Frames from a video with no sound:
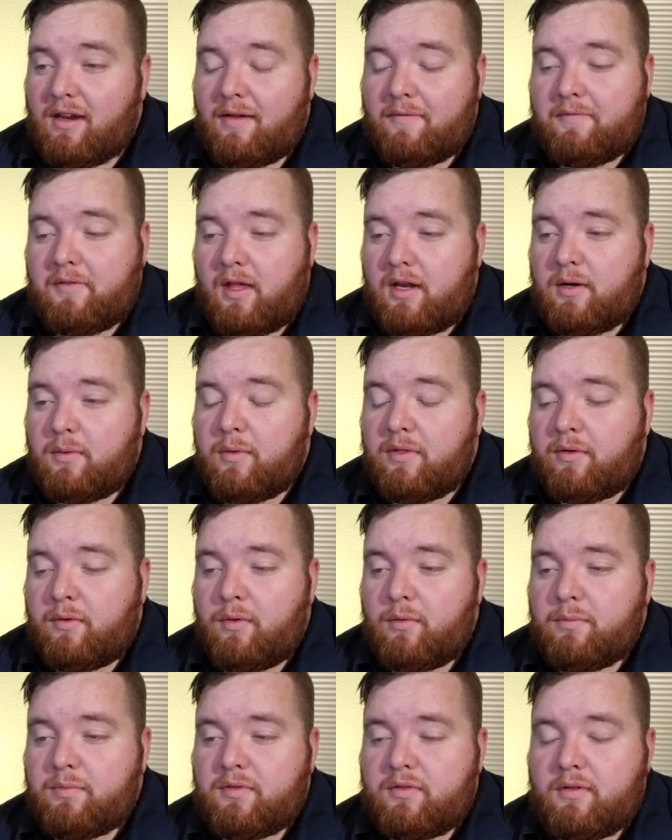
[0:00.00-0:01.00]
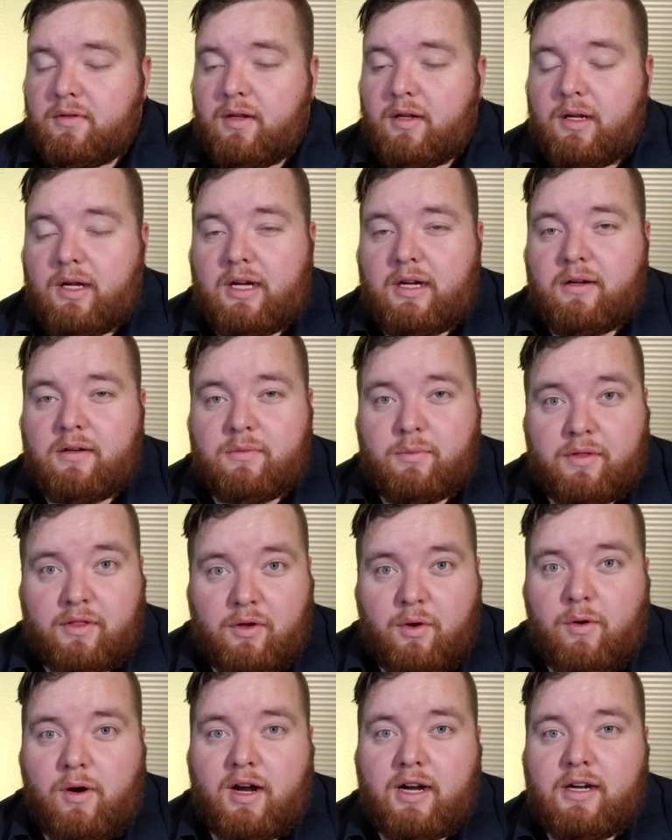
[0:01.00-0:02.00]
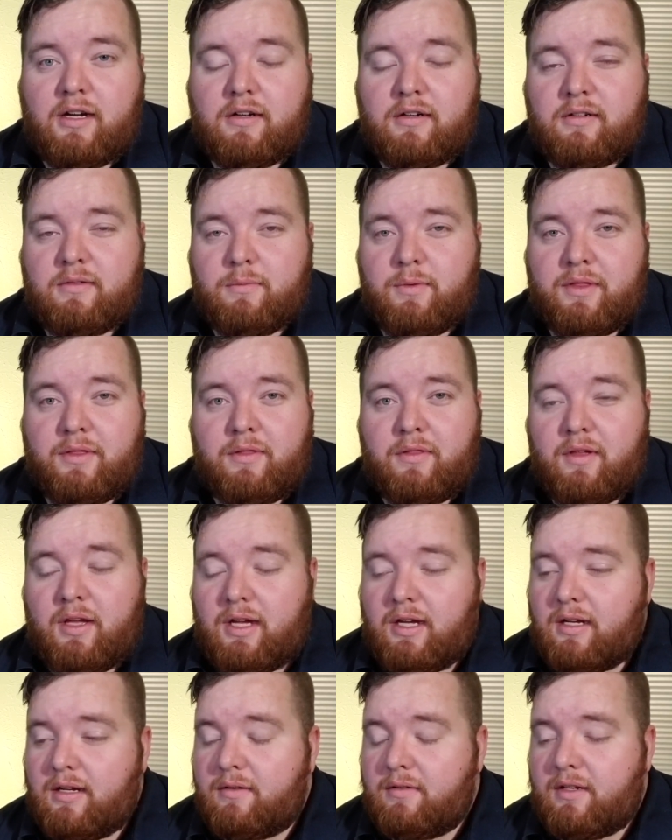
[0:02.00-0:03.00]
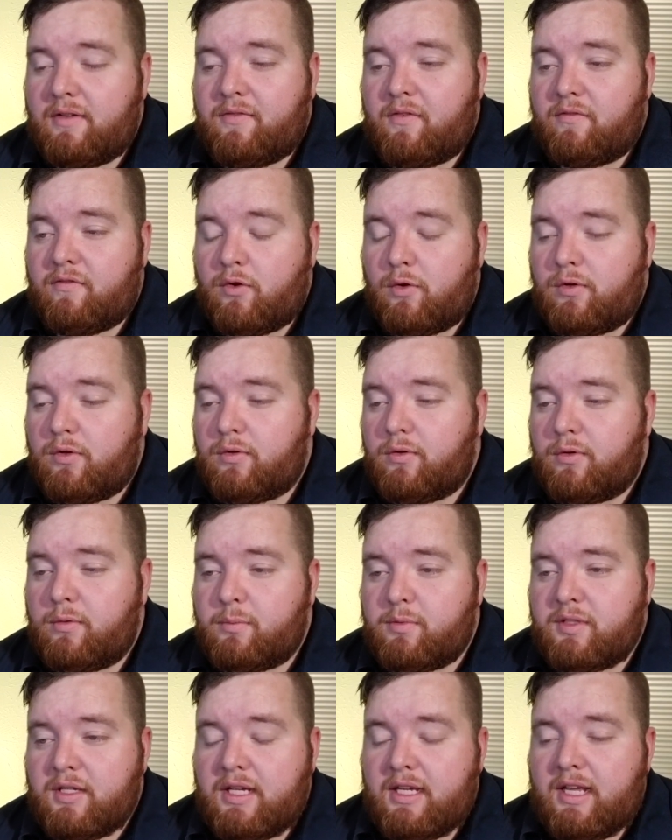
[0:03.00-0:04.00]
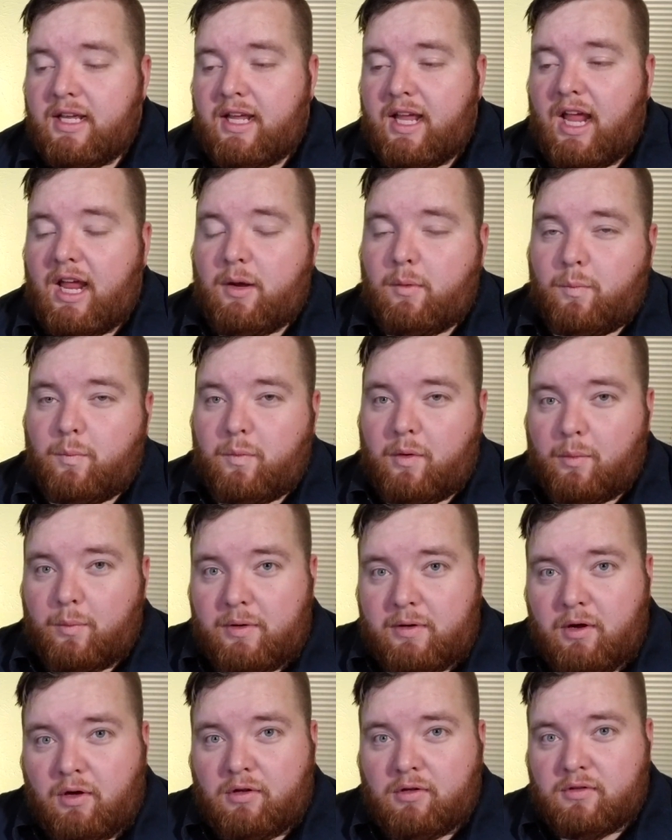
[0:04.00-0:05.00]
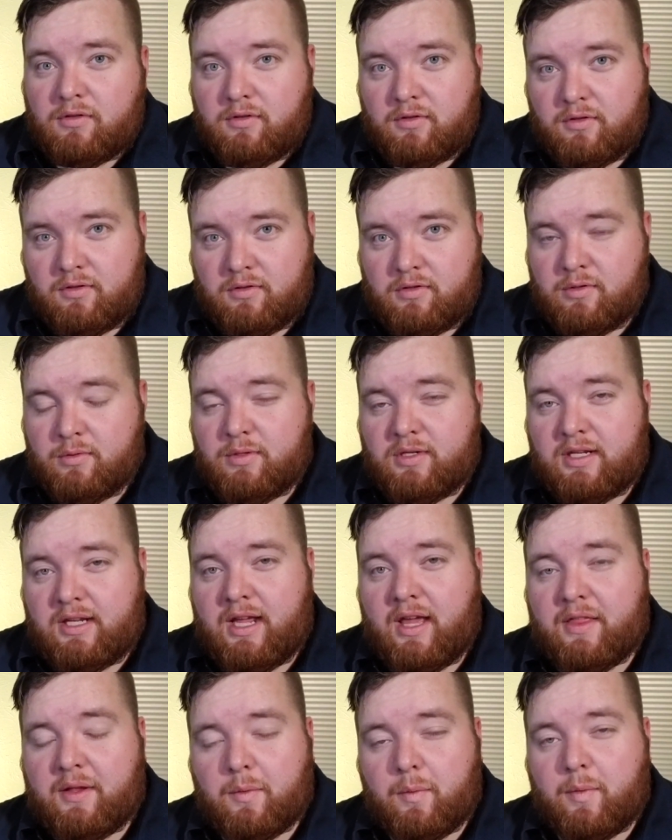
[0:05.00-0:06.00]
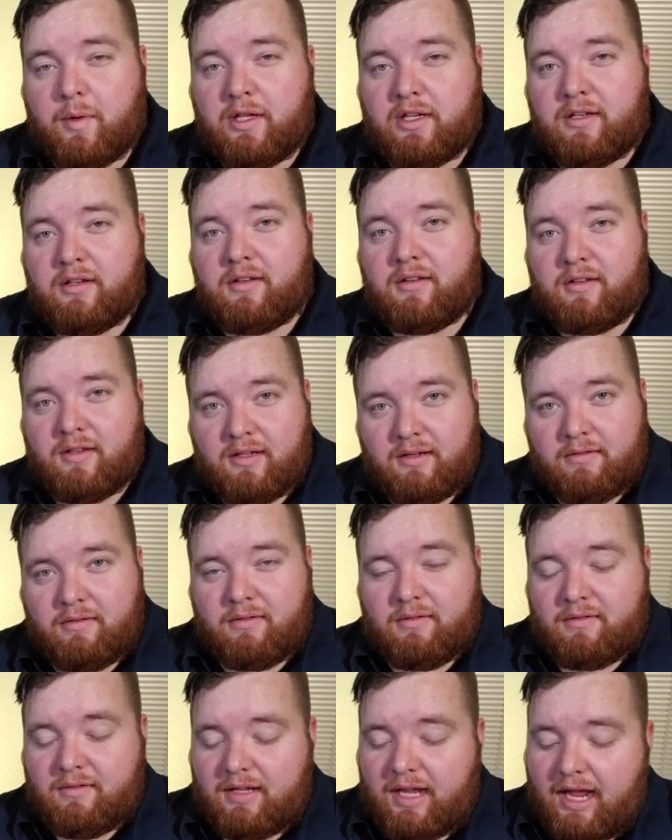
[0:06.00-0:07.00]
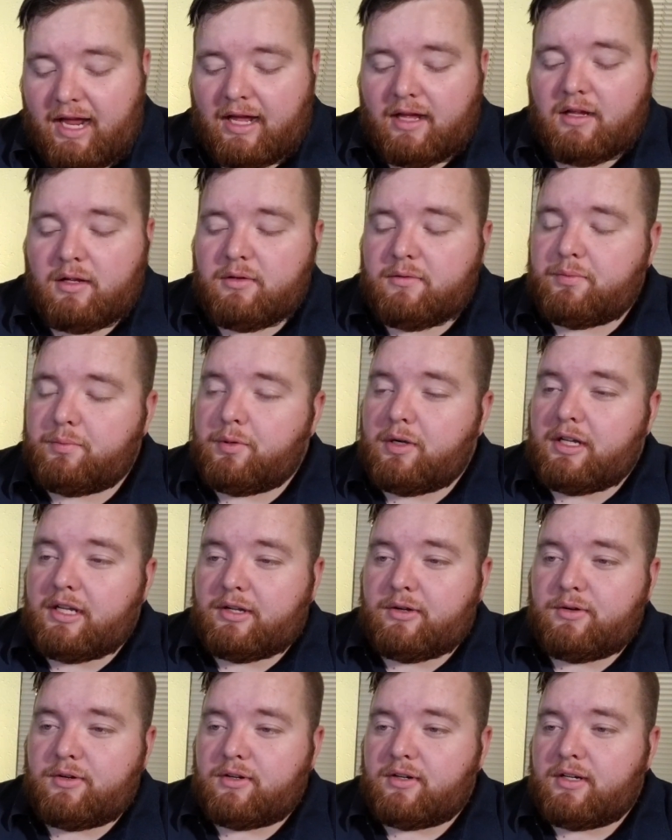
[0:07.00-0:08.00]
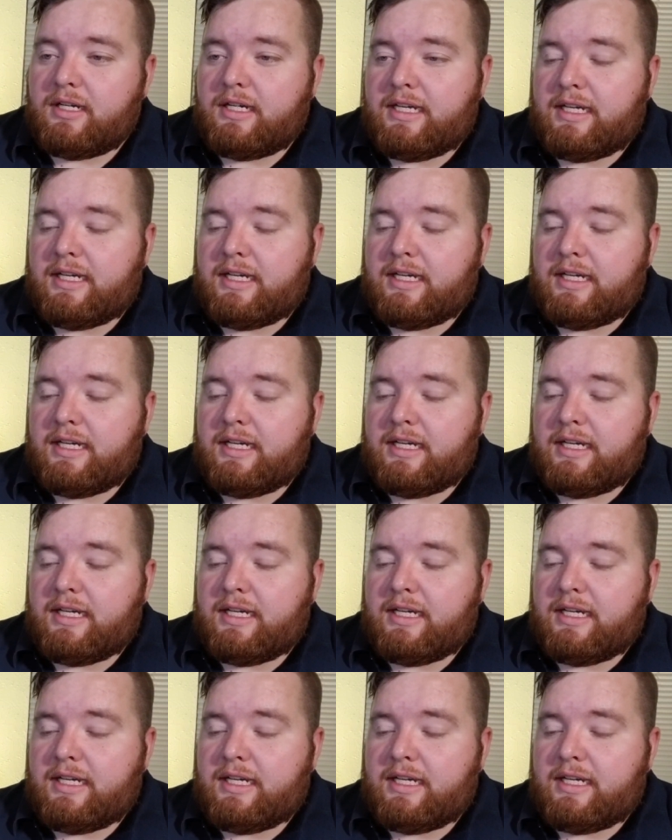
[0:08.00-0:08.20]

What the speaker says: I've done it with groups, with a choir, with different vocal groups, and where we'd all do it together and we'd... Yeah, it's pretty cool.